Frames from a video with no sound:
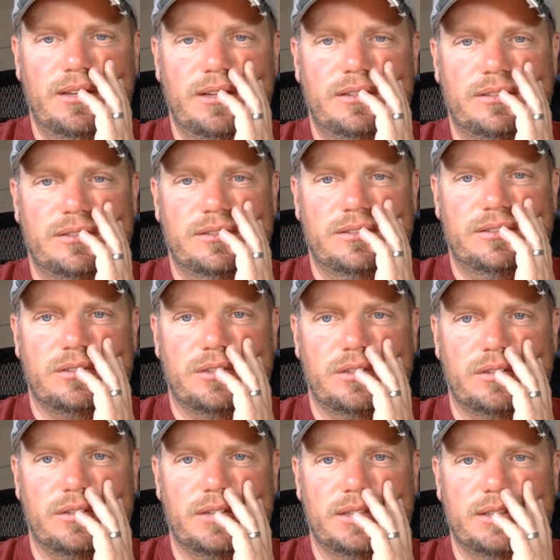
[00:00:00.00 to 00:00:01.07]

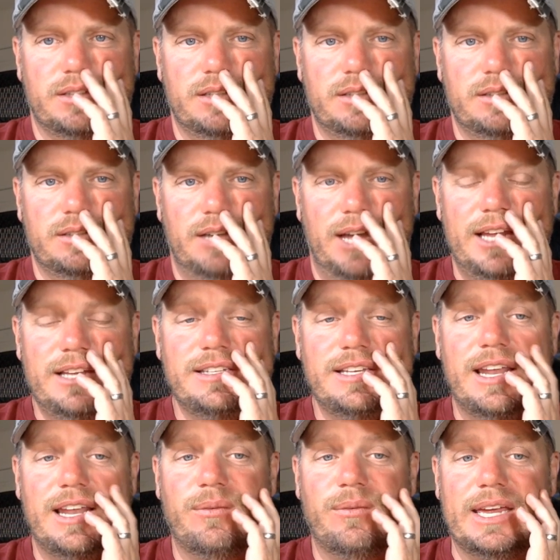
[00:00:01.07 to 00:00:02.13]
Survey says, I
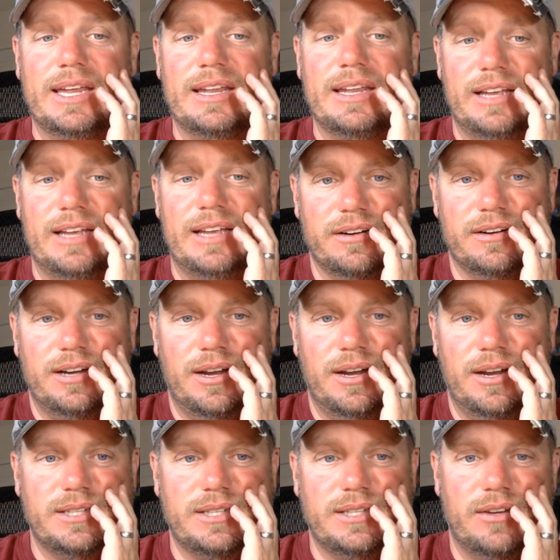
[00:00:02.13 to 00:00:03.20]
said it would get lighter. I
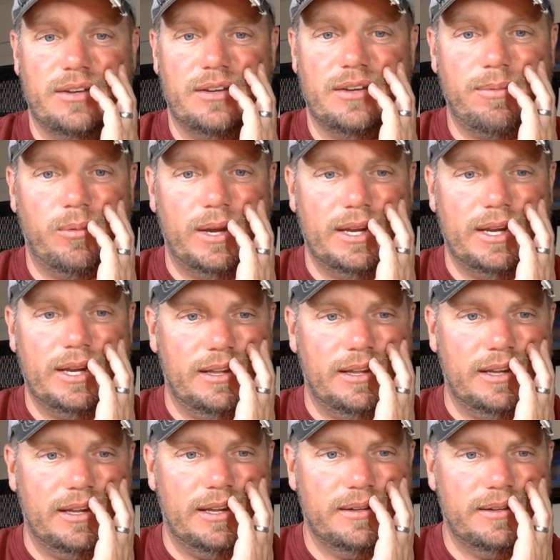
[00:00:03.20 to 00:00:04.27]
would say they drop the weight and get
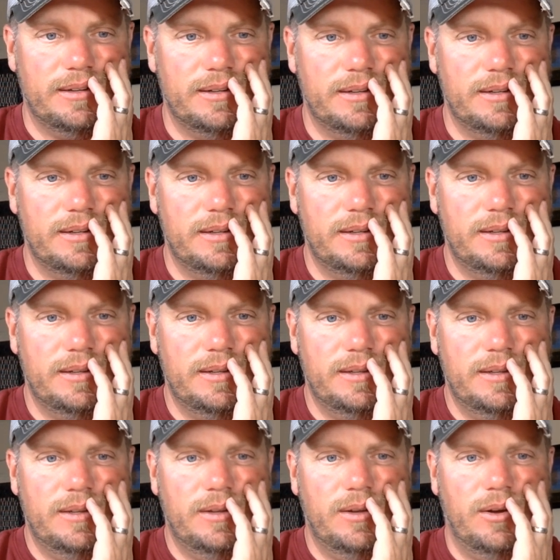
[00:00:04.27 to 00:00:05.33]
lighter.
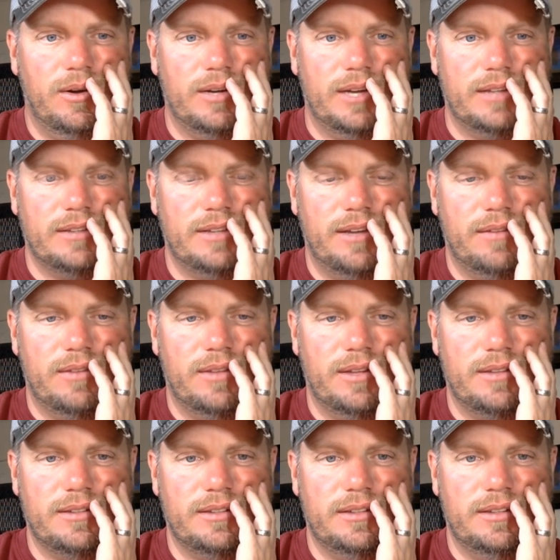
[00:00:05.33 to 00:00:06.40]
Okay, so I have
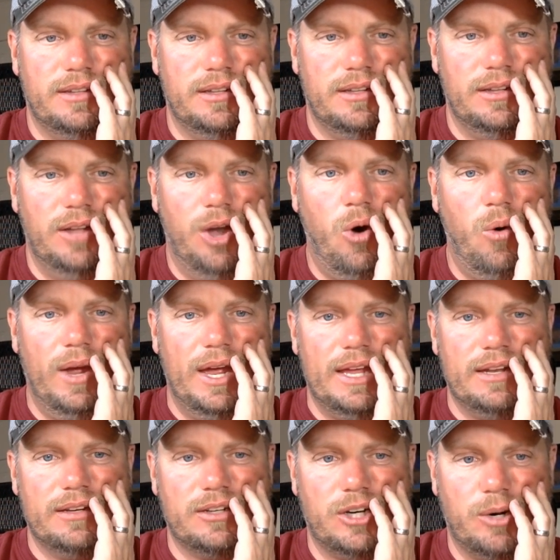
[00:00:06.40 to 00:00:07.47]
the low
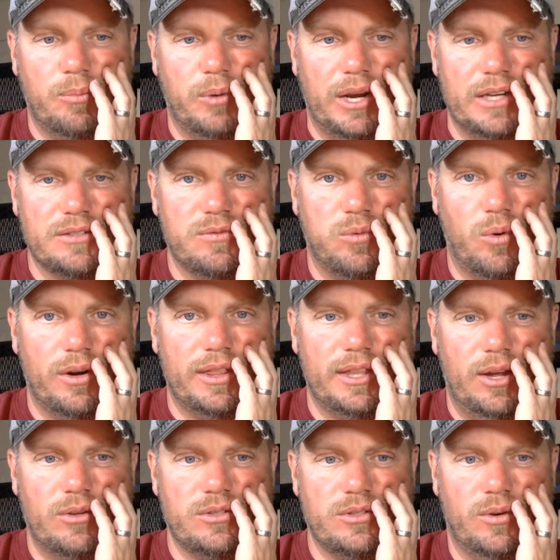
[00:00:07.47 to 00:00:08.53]
end curb weight is
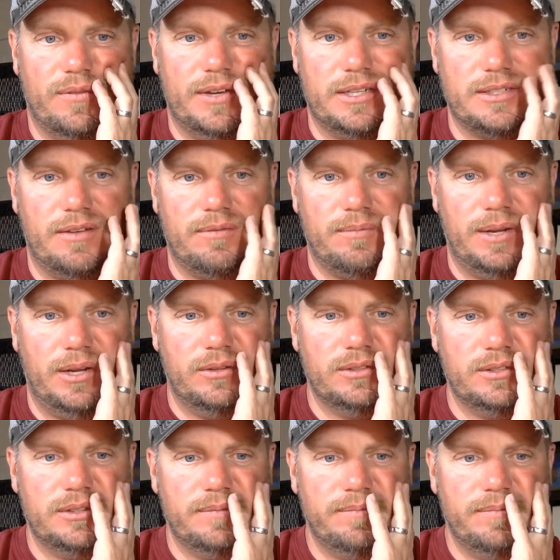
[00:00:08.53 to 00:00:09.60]
4,257
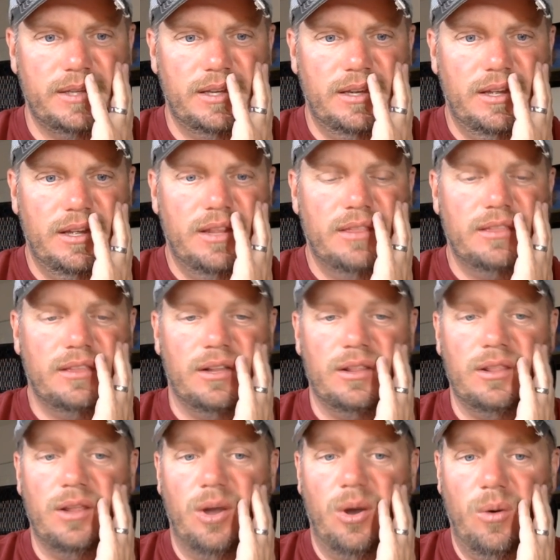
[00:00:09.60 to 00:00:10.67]
pounds. The
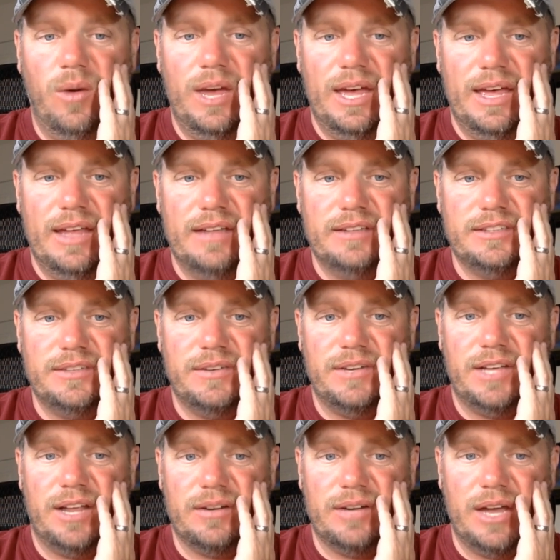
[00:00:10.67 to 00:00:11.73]
low end Chevy
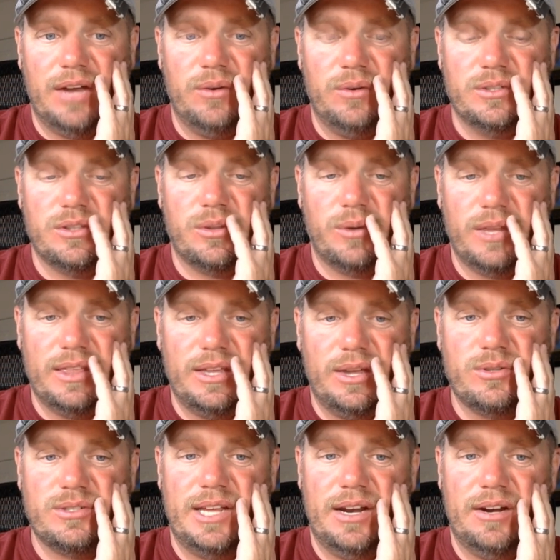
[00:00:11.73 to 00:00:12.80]
Colorado is
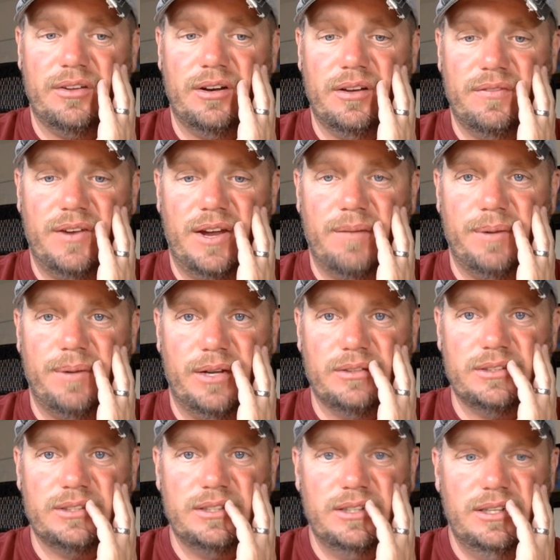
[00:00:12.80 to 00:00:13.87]
3,935
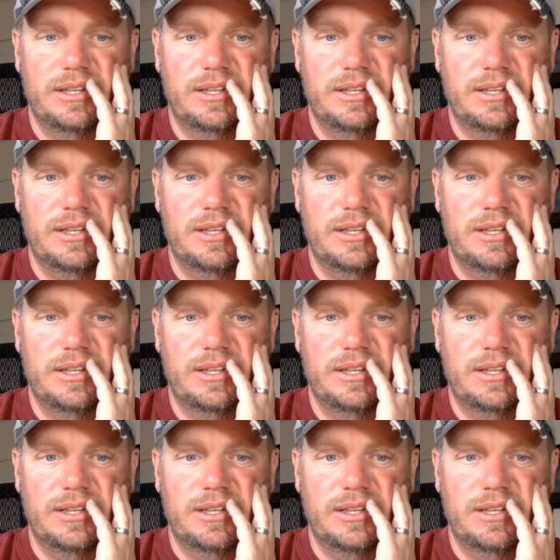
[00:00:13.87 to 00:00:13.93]
pounds.